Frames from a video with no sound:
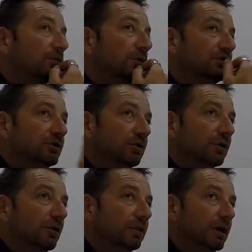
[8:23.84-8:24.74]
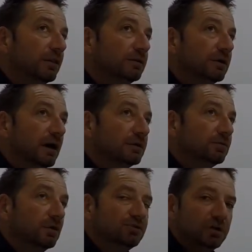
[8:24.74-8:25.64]
question I got the other day as
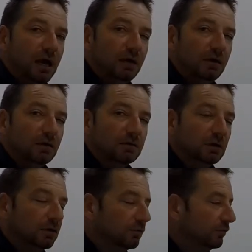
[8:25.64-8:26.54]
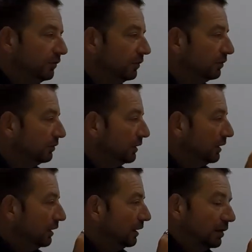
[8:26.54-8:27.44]
well, Jackie, I think it was you.
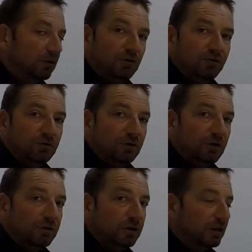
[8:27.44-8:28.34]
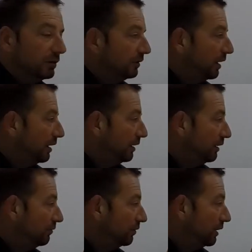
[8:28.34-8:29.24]
Question I got the other day
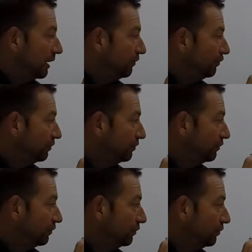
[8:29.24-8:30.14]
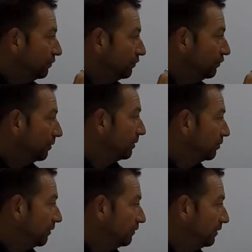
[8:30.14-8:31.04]
in relation to shopping
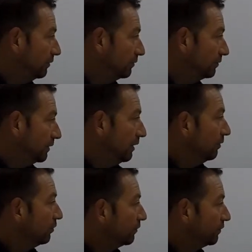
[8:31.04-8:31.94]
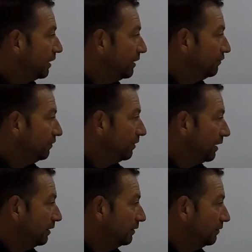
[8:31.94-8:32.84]
precinct. What stage is
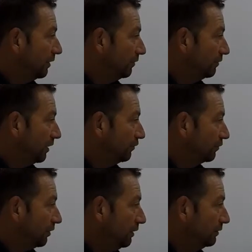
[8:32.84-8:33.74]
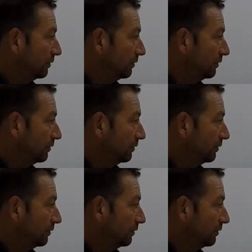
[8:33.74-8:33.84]
that in? Is that stage 3?